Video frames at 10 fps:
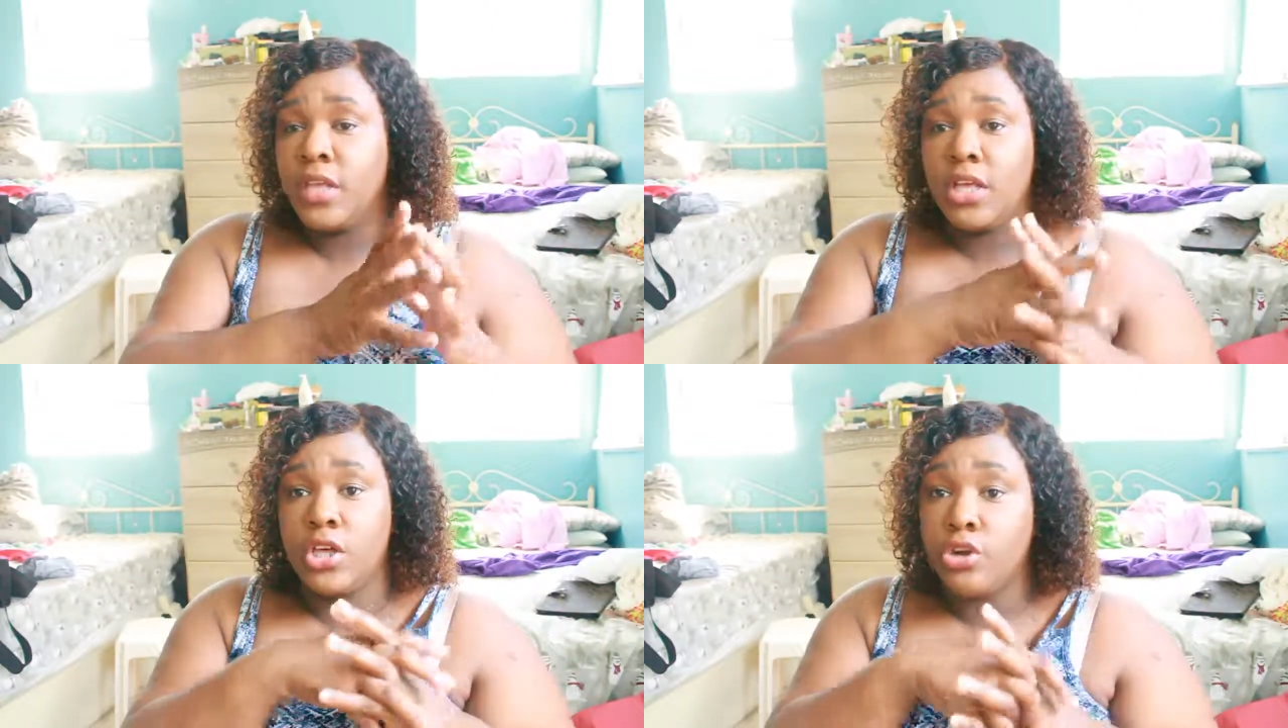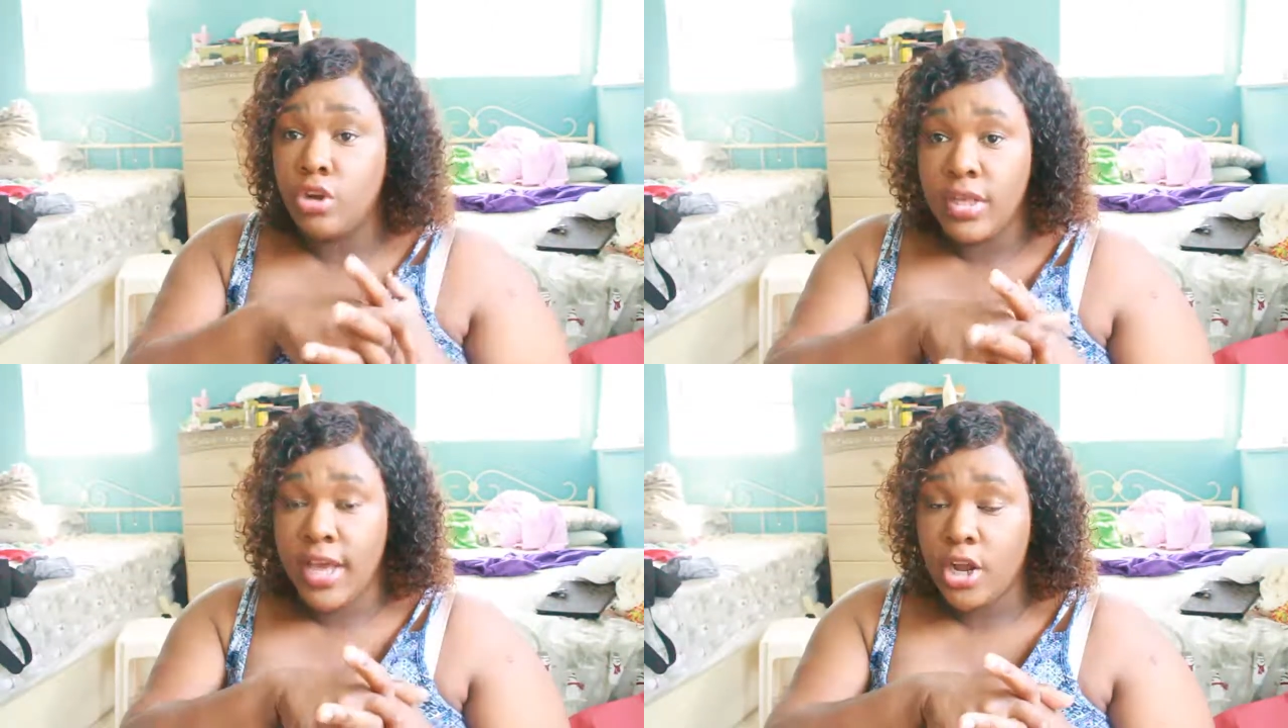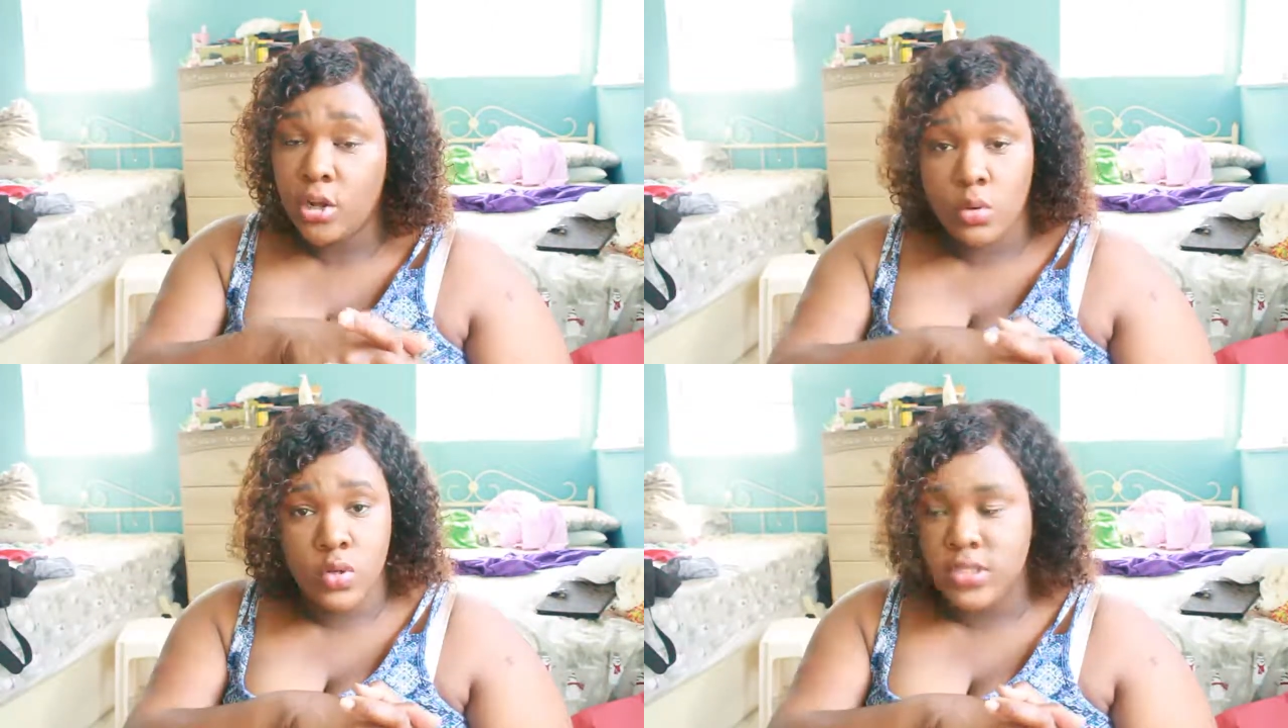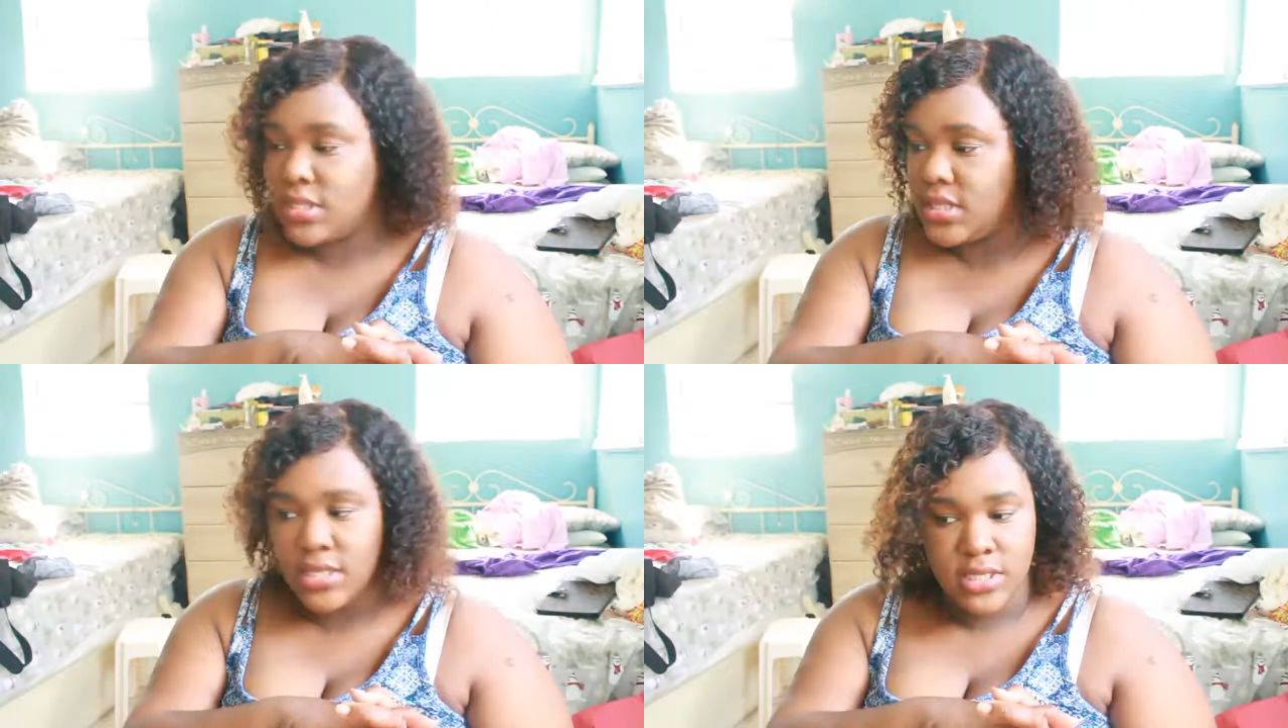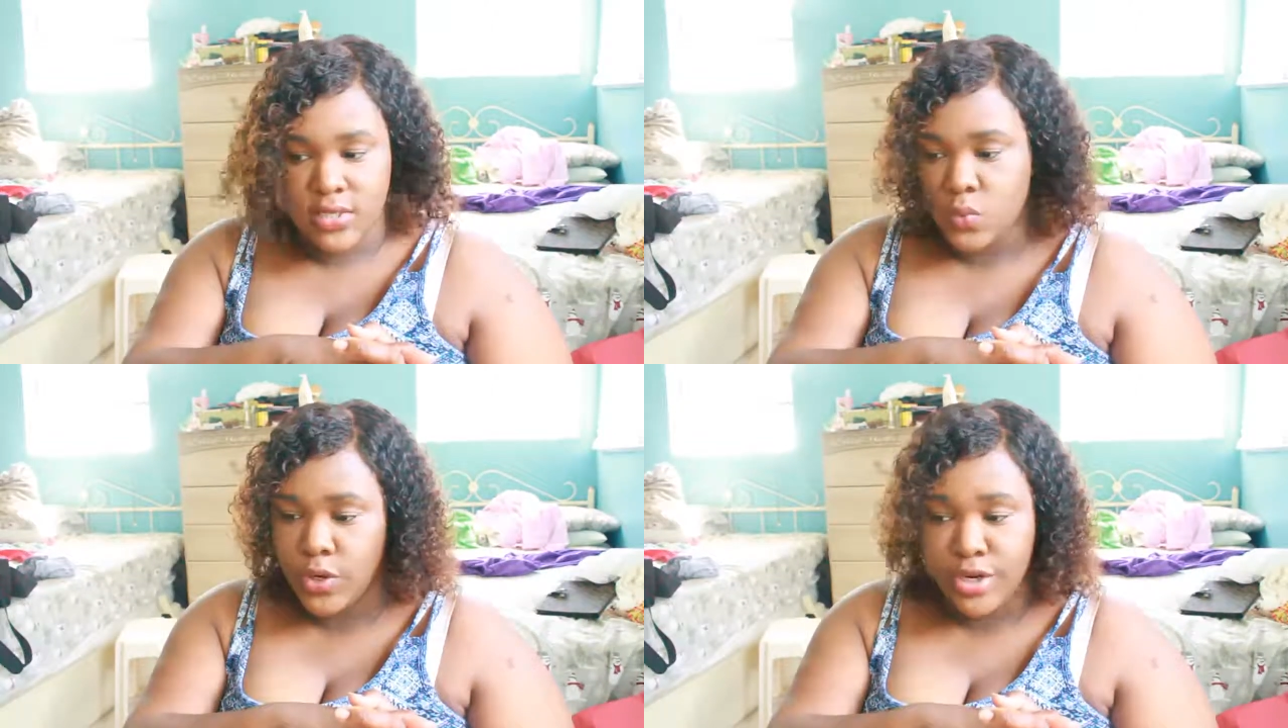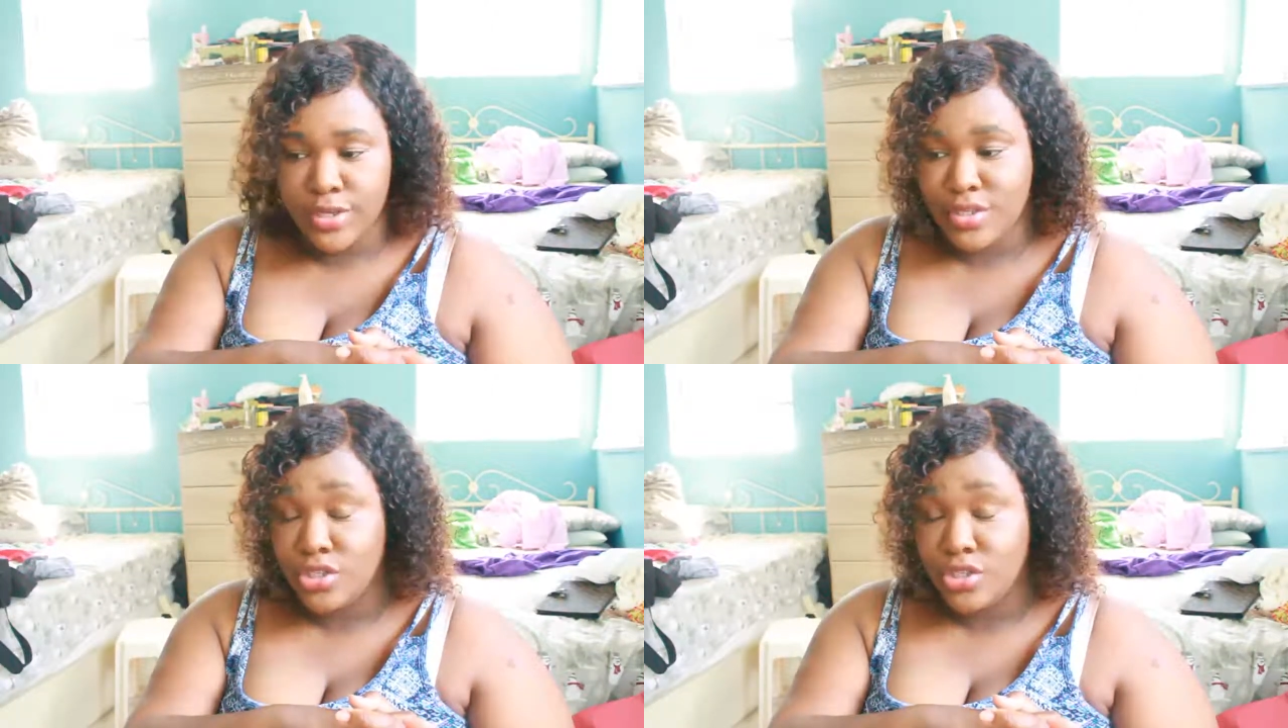and curly hair goes, this is where it